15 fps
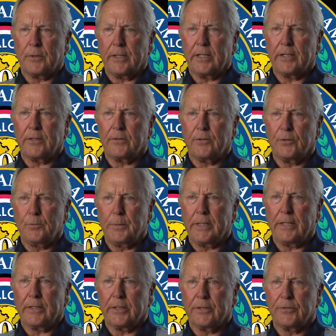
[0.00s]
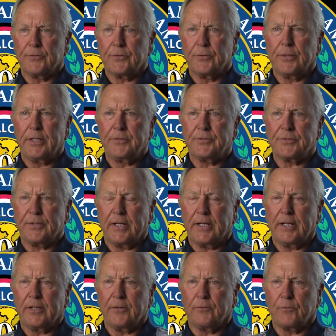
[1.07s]
We had 2 miniguns on each
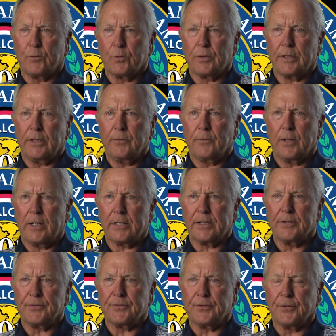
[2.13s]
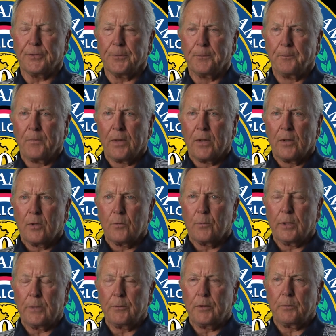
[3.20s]
side and 14 rockets, so
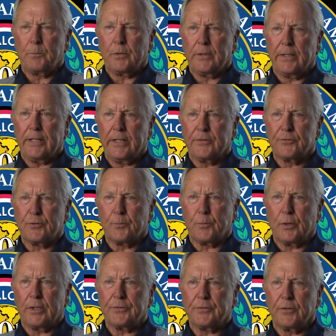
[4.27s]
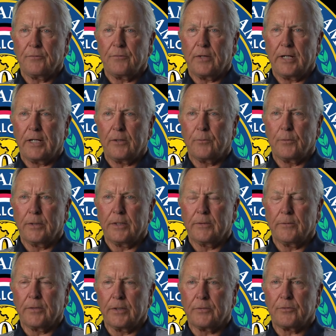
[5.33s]
we would put down suppressing fire when they
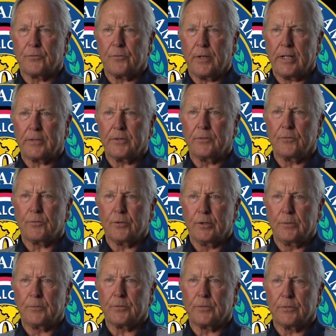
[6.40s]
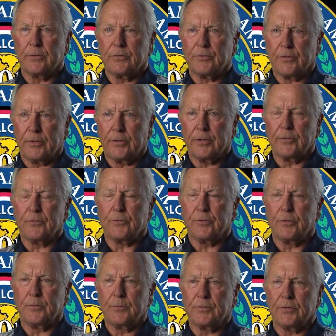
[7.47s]
were extracting troops or inserting
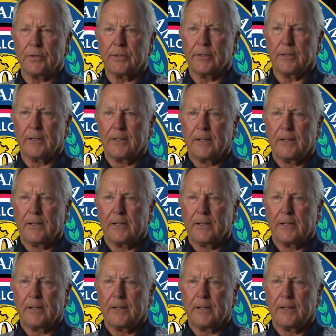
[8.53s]
troops, and